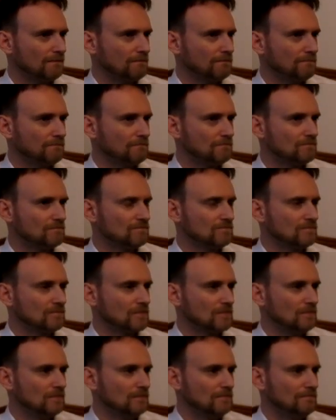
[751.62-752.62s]
ten years
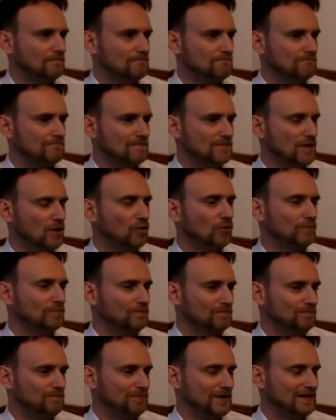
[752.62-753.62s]
before that?
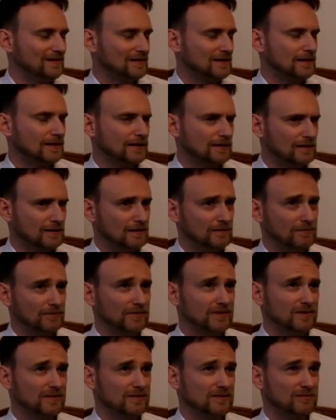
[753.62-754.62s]
No, basically the
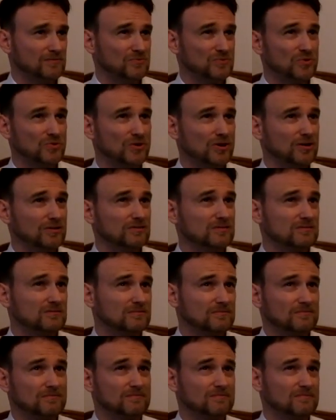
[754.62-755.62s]
since two thousand
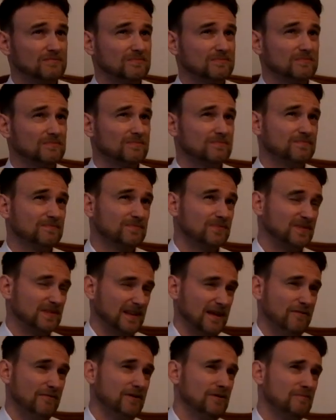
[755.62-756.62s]

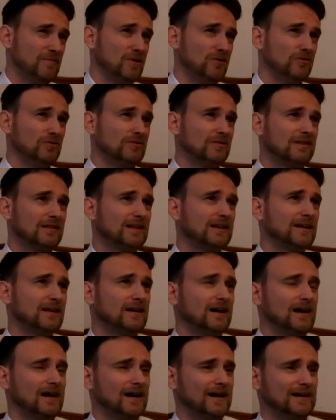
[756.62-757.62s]
seven
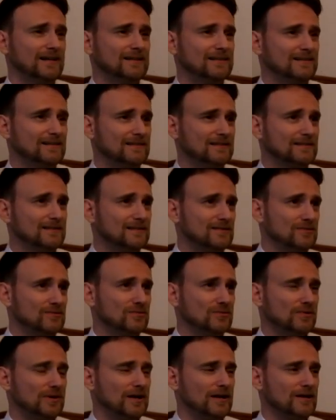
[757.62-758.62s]
mostly, I didn't
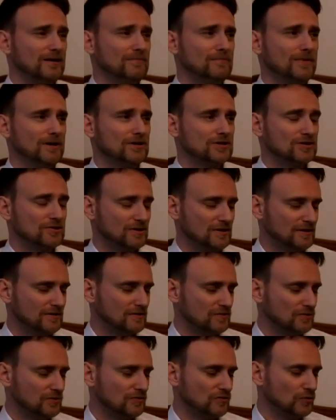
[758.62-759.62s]
do any much in
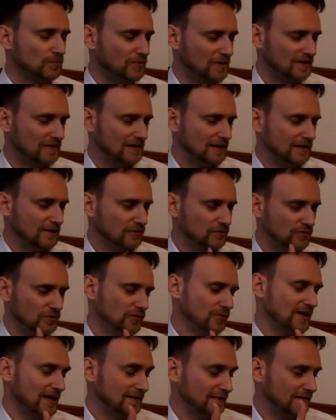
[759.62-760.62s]
history. So basically,
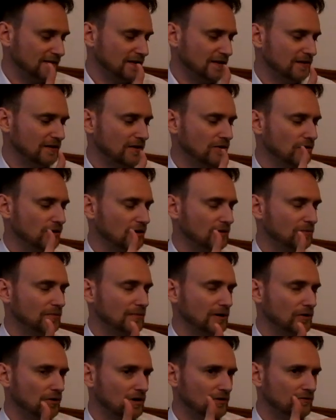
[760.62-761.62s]
you can see in the early,
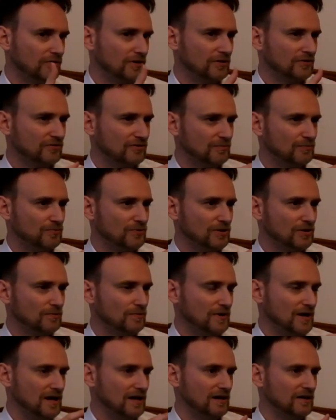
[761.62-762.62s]
my early videos are pretty
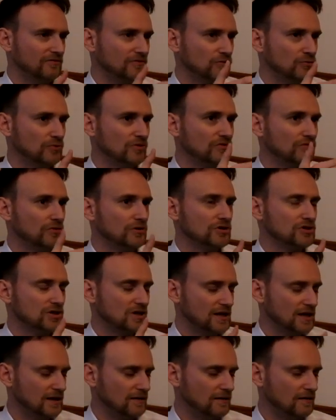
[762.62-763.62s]
bad. I have to research
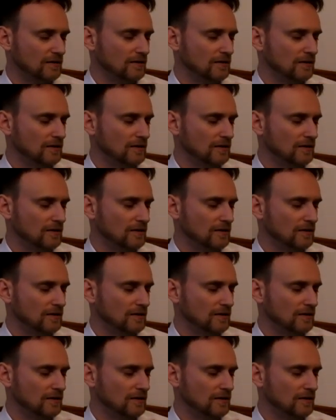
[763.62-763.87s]
again.